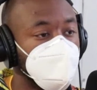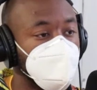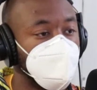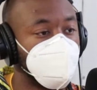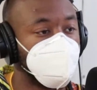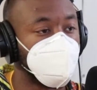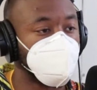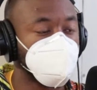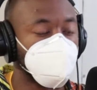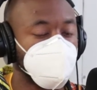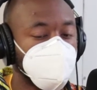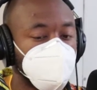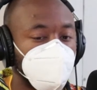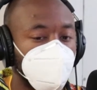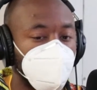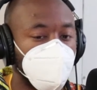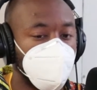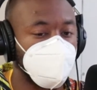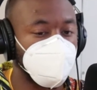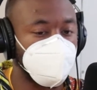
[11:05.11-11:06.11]
At first it was a
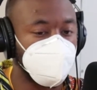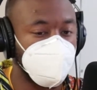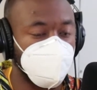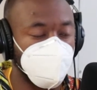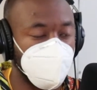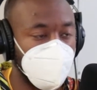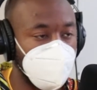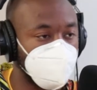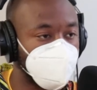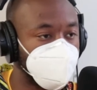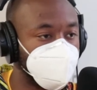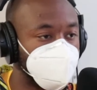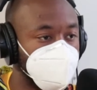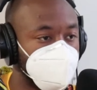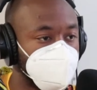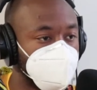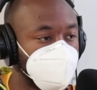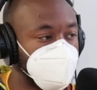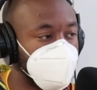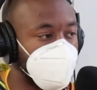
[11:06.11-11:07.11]
little hard to get. You had to
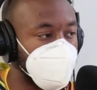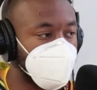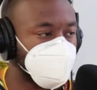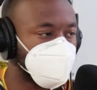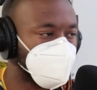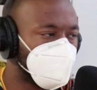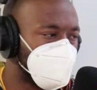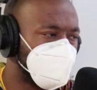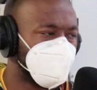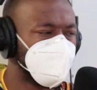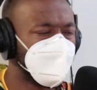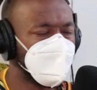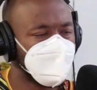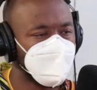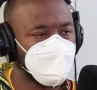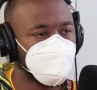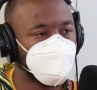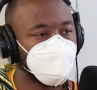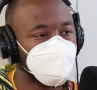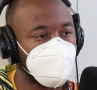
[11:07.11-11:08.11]
convince her, and then after a while,
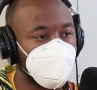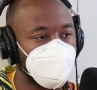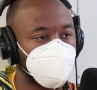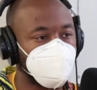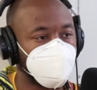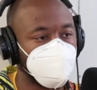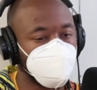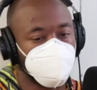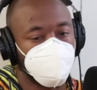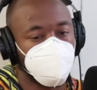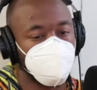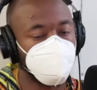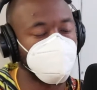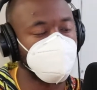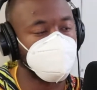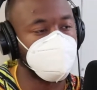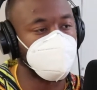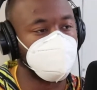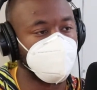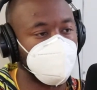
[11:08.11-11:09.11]
you got to convince her. You
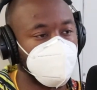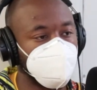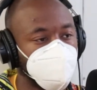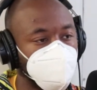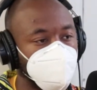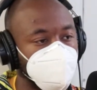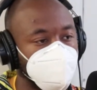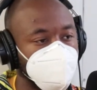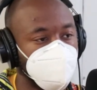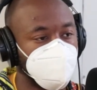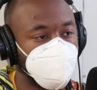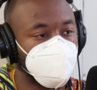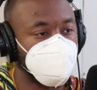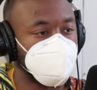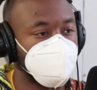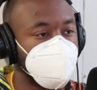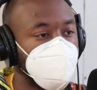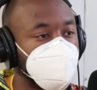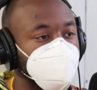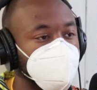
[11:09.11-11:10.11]
just get lazy with it, and you
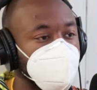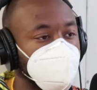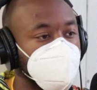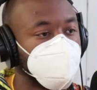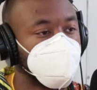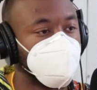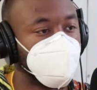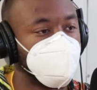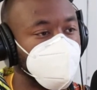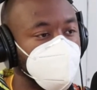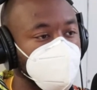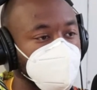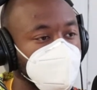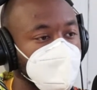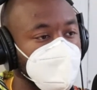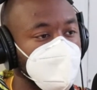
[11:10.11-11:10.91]
just take advantage of it.